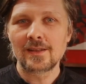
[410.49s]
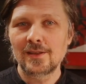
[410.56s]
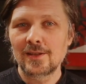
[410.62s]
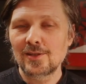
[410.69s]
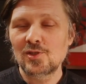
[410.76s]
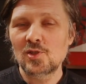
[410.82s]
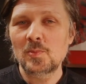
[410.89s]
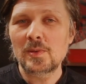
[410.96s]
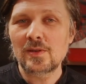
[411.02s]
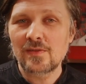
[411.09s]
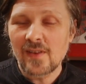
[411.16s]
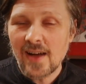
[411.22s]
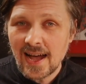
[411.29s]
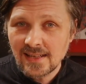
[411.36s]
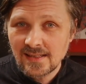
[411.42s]
Not super
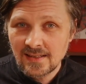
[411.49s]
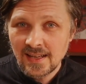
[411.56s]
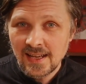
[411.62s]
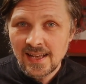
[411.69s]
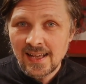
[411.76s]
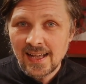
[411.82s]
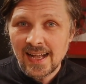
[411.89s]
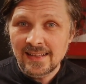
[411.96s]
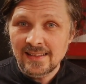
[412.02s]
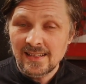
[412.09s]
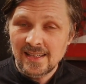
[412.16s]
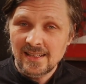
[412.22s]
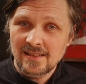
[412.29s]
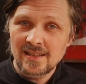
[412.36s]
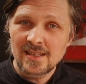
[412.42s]
fast, and
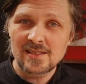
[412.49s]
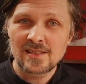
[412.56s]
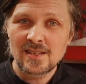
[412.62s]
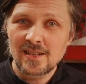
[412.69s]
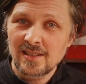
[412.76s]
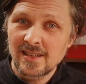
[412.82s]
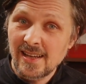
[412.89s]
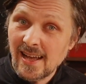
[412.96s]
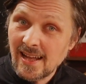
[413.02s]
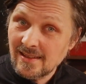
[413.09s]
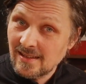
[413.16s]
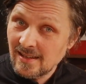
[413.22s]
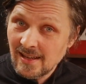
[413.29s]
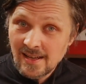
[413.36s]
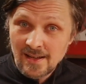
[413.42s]
it does not
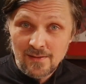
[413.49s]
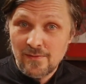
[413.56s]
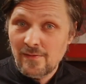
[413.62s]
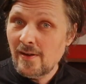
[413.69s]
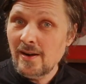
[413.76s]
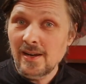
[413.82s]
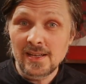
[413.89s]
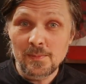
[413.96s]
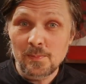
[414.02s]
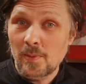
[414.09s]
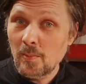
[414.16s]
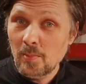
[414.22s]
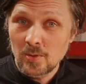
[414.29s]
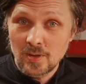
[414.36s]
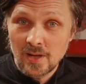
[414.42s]
get very
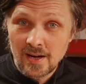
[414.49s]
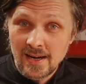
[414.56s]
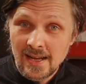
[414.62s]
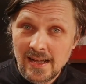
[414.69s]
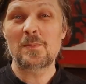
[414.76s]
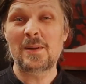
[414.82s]
popular,